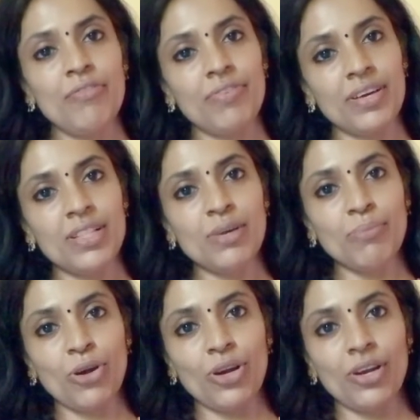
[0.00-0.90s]

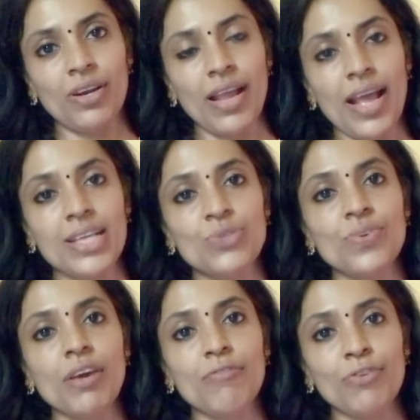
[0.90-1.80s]
Furthermore, as
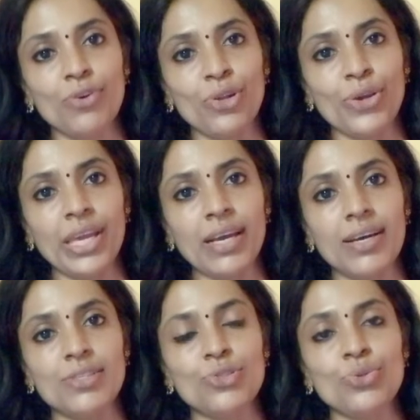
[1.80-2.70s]
we are following
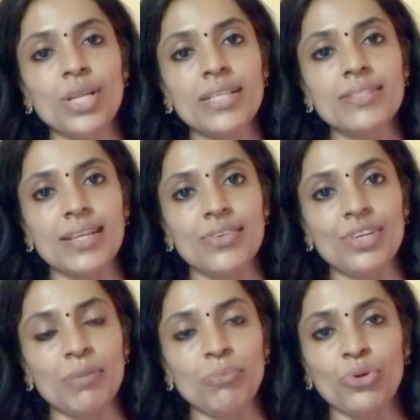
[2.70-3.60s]
a
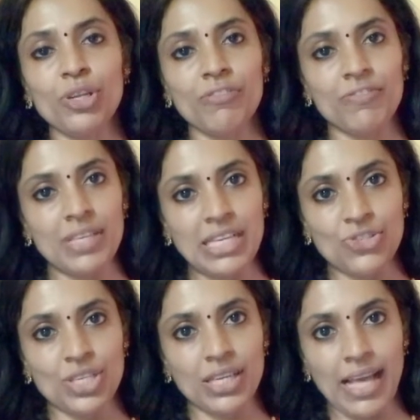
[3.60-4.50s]
student-centric mode of
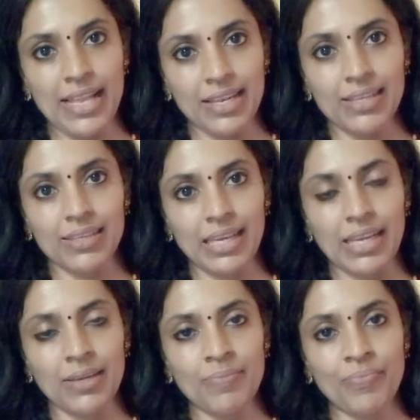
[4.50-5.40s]
teaching and
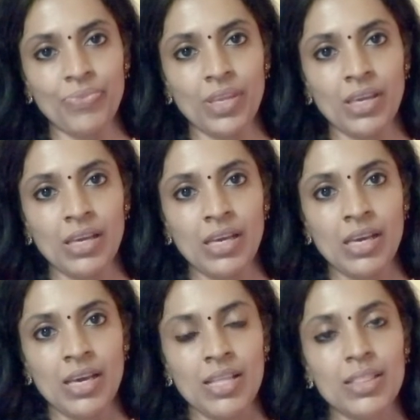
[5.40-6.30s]
learning,
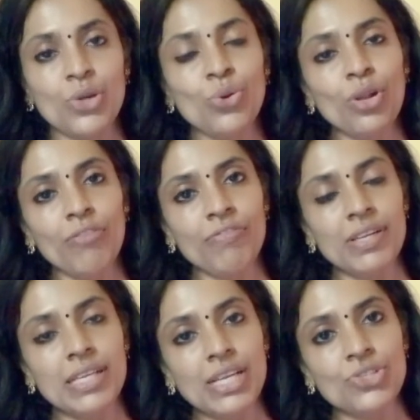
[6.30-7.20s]
the role of a
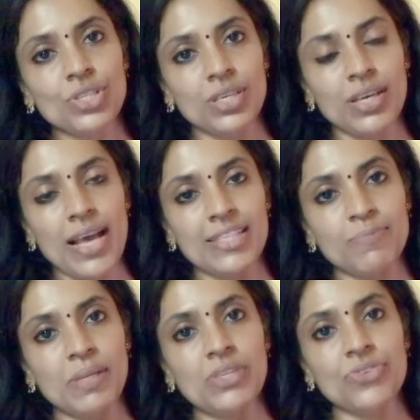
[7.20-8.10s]
teacher
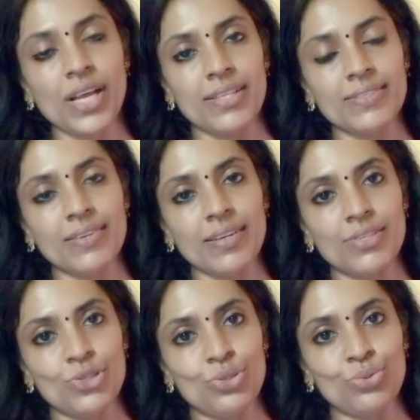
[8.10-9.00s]
has been
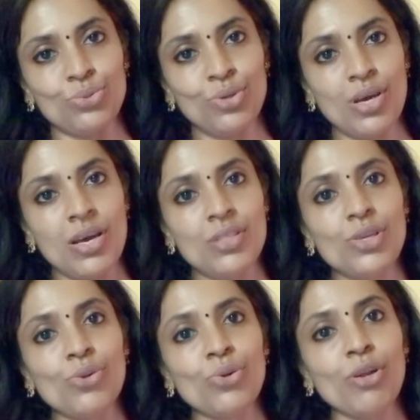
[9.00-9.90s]
transgressed to
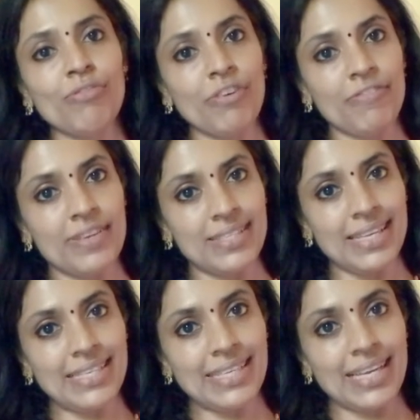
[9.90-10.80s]
the role of a
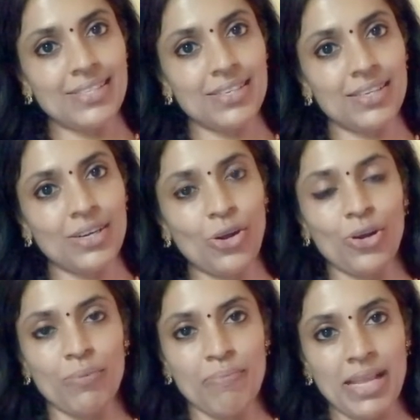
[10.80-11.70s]
facilitator
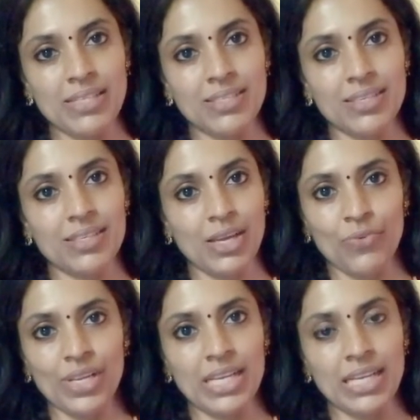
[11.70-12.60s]
or mentor
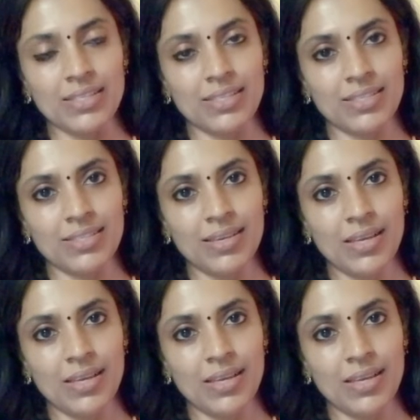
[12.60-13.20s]
nowadays.